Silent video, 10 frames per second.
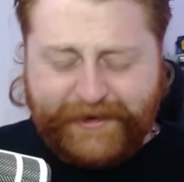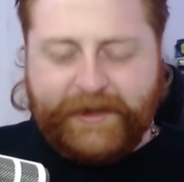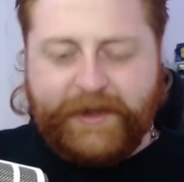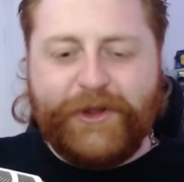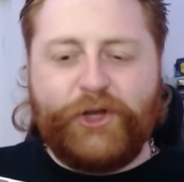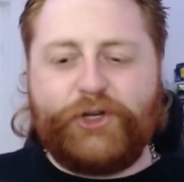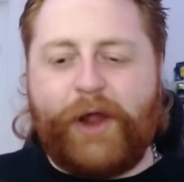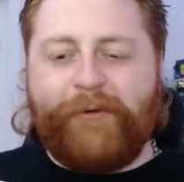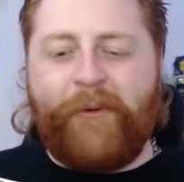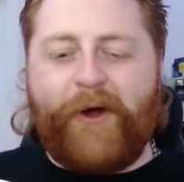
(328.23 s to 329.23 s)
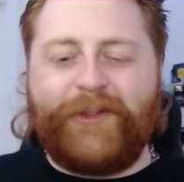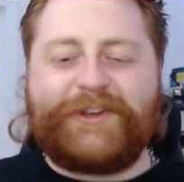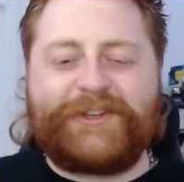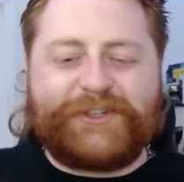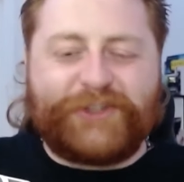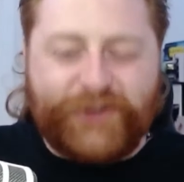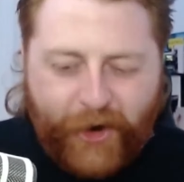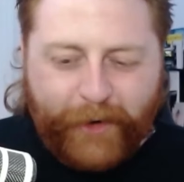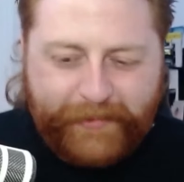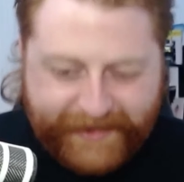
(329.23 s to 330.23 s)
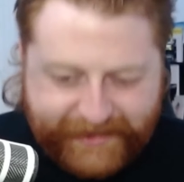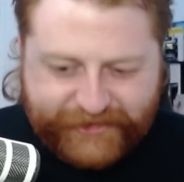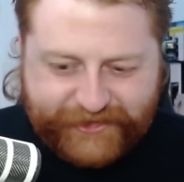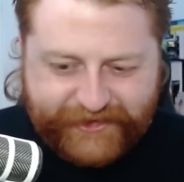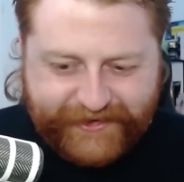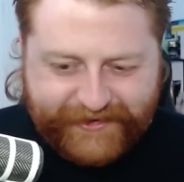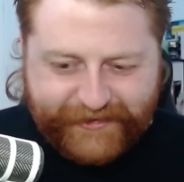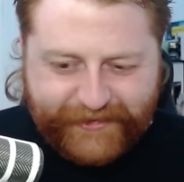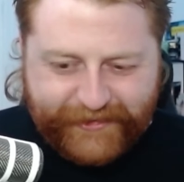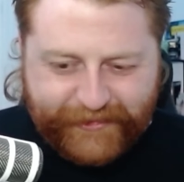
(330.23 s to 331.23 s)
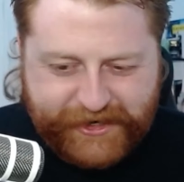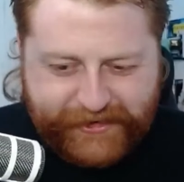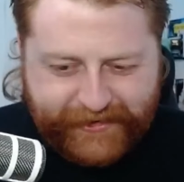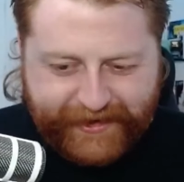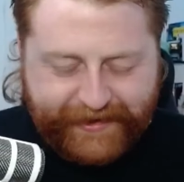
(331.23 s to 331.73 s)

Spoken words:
Jean Renoir, this is garbage. What are you doing?